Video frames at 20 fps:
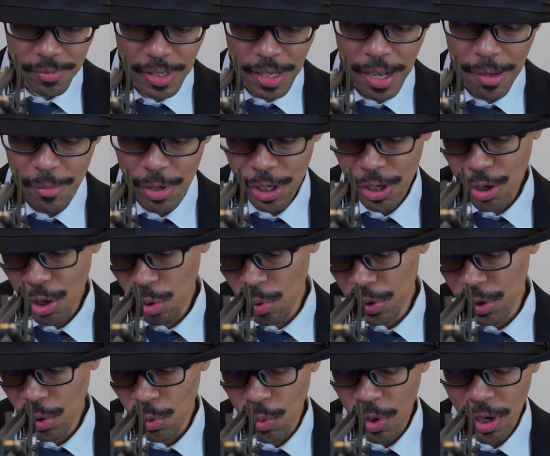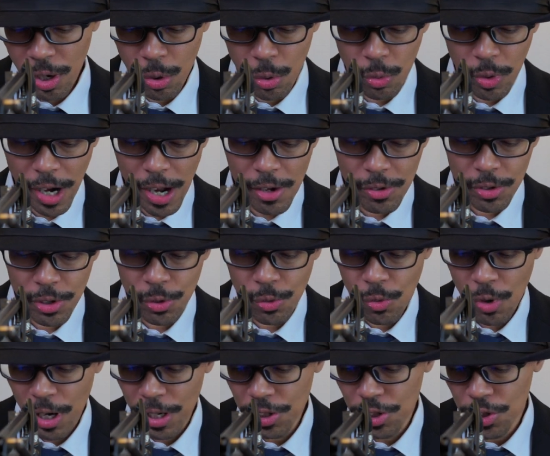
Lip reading: I'm going to go with the well-rounded one